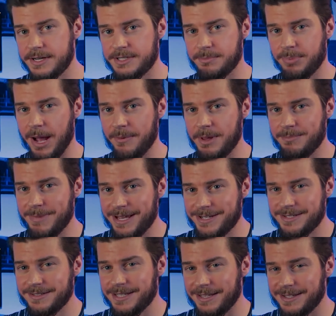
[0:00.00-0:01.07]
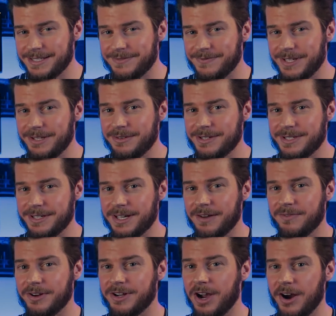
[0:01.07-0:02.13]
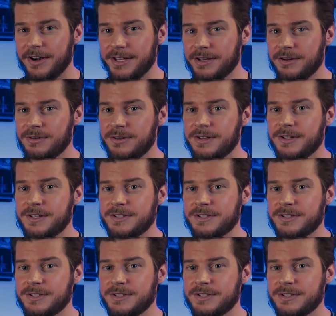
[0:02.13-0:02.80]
I should probably mention that this video doesn't cover cardio,